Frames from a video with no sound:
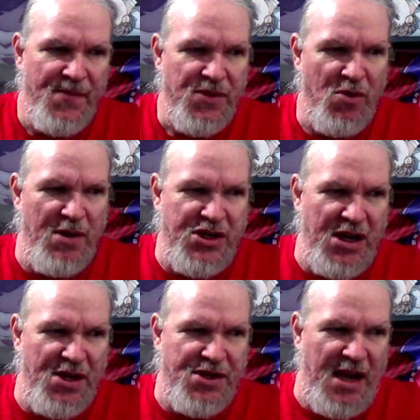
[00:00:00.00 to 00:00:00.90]
which
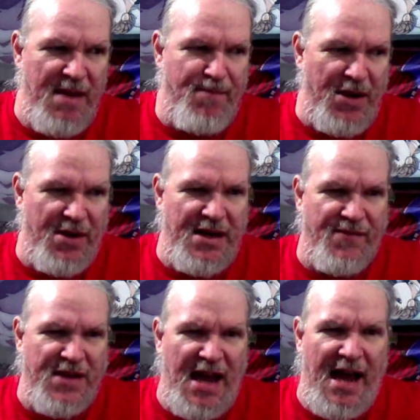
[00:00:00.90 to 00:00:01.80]
is a period of
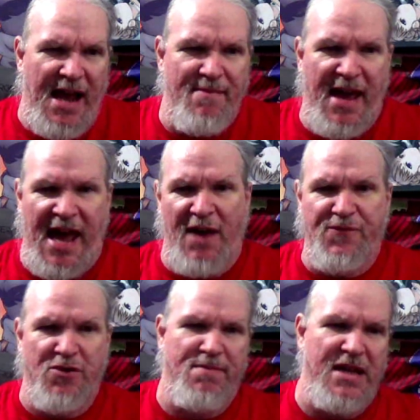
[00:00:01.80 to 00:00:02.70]
time
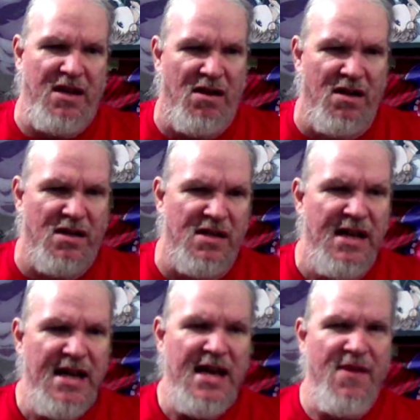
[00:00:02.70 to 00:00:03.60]
after being hurt
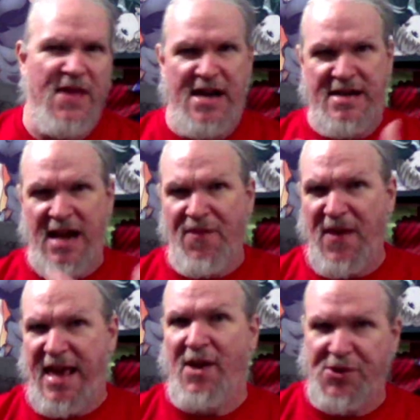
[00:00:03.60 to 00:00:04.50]
that
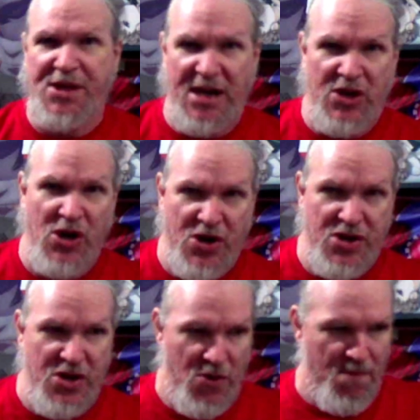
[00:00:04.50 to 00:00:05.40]
nothing else can hurt
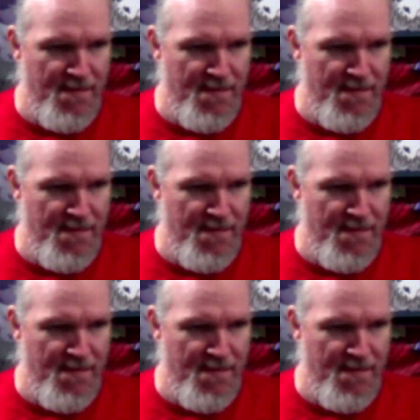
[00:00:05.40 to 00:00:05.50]
you.